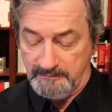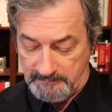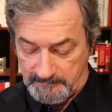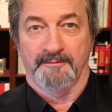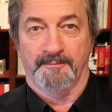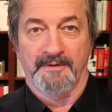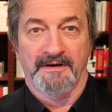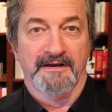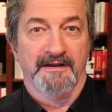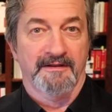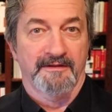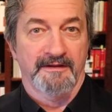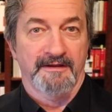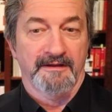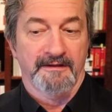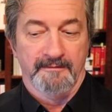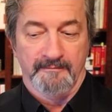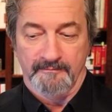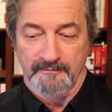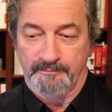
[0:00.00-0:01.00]
Depending on
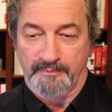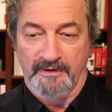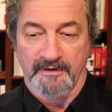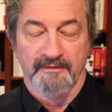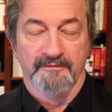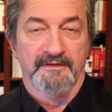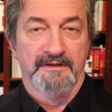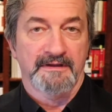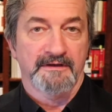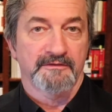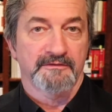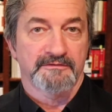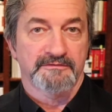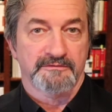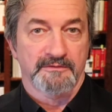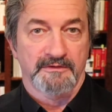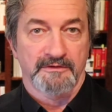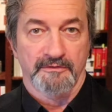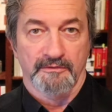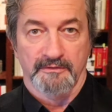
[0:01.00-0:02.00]
the part of the
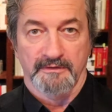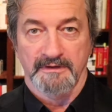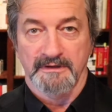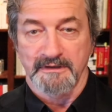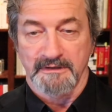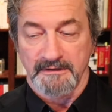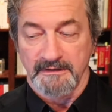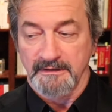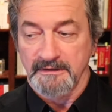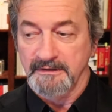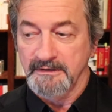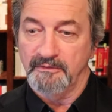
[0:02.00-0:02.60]
industry you're in,